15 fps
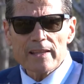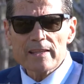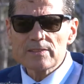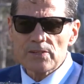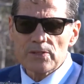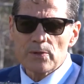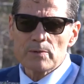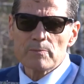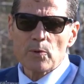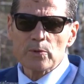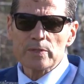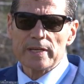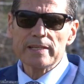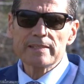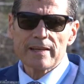it to you in more
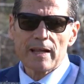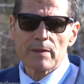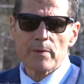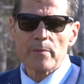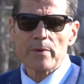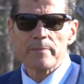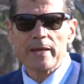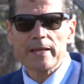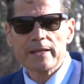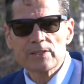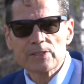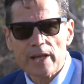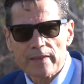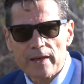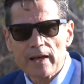detail when we meet each
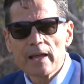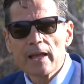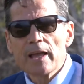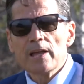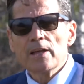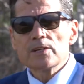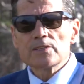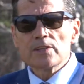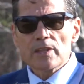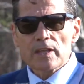other. To